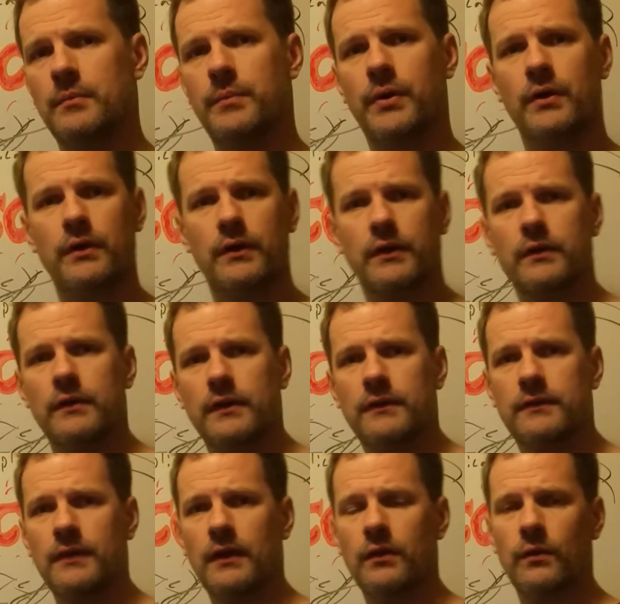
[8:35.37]
particle
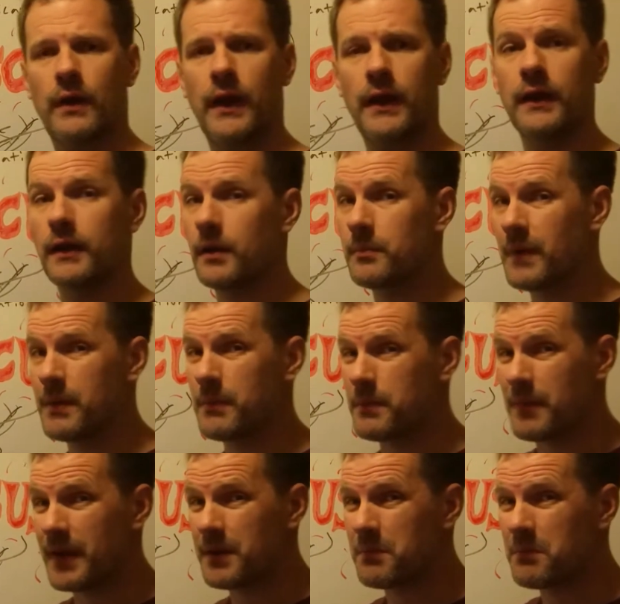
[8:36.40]
accelerated and maybe
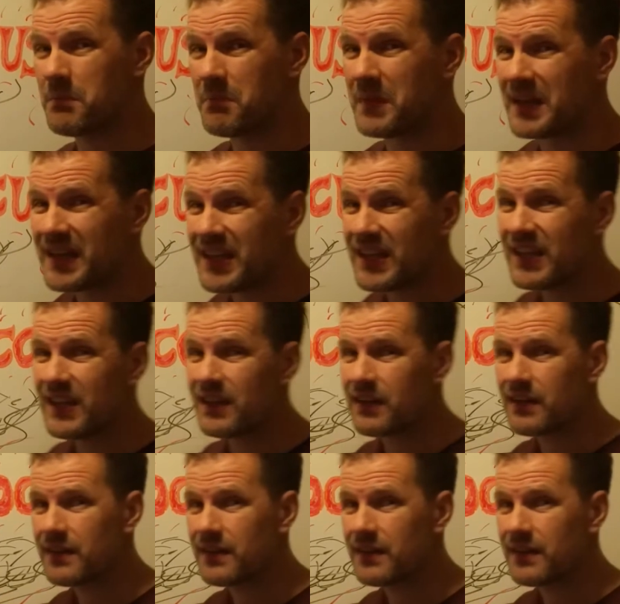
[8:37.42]
made mini